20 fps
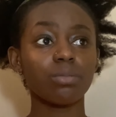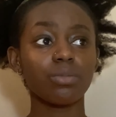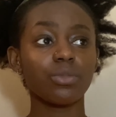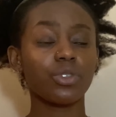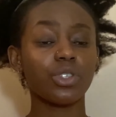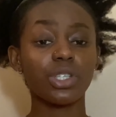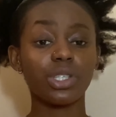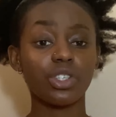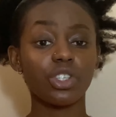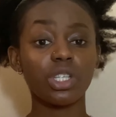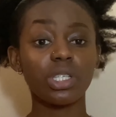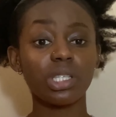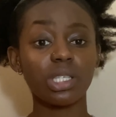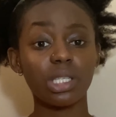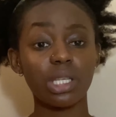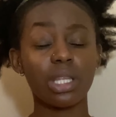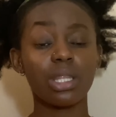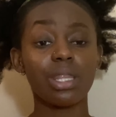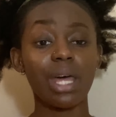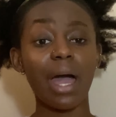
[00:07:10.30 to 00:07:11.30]

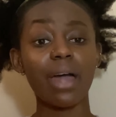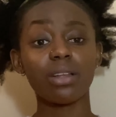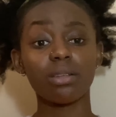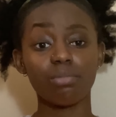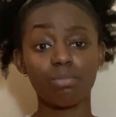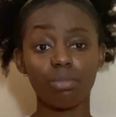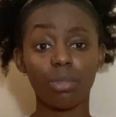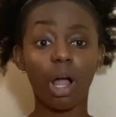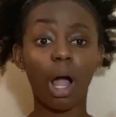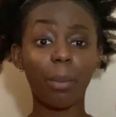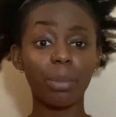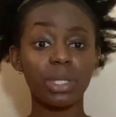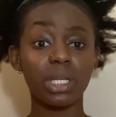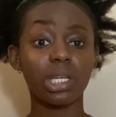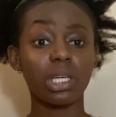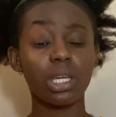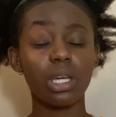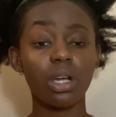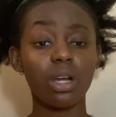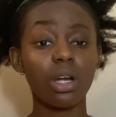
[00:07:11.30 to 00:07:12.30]
just in that
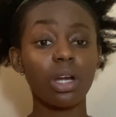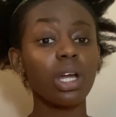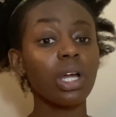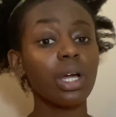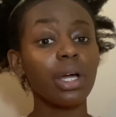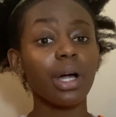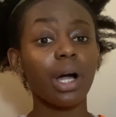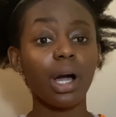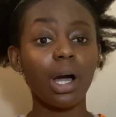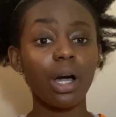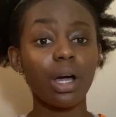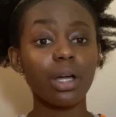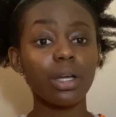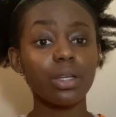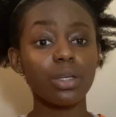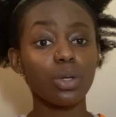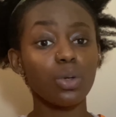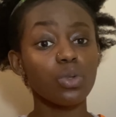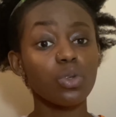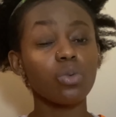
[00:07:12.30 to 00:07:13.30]
optic here,
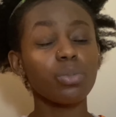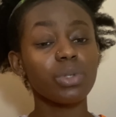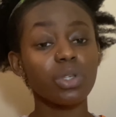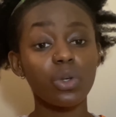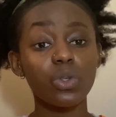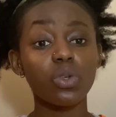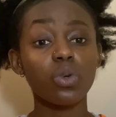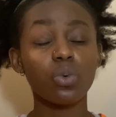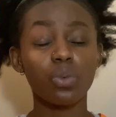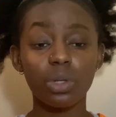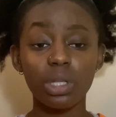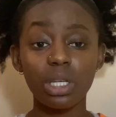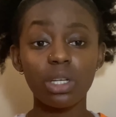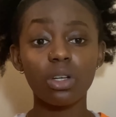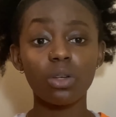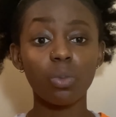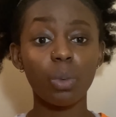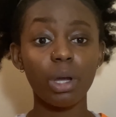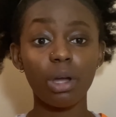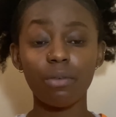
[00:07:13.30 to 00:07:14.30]
YouTube is also a really
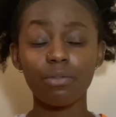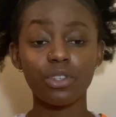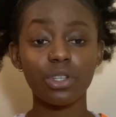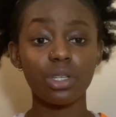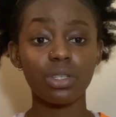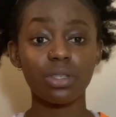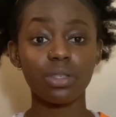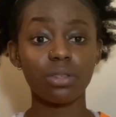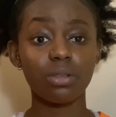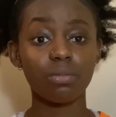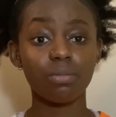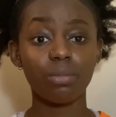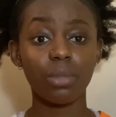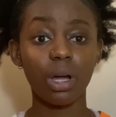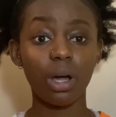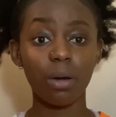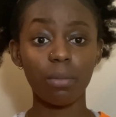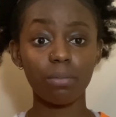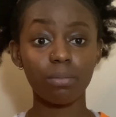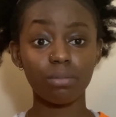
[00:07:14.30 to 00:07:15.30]
good way of just
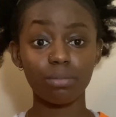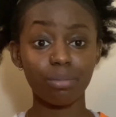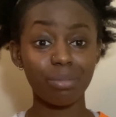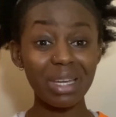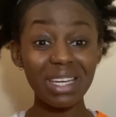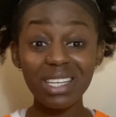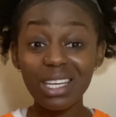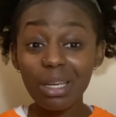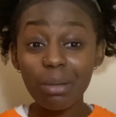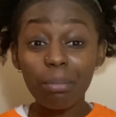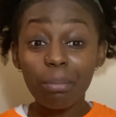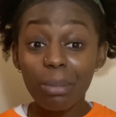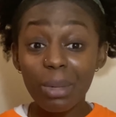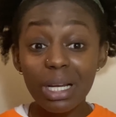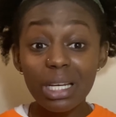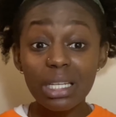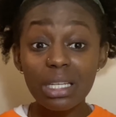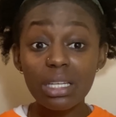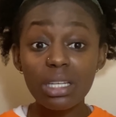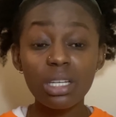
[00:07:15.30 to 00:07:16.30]
making
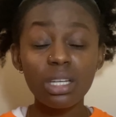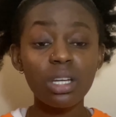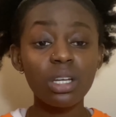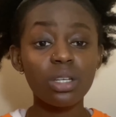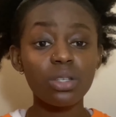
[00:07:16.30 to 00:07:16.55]
money.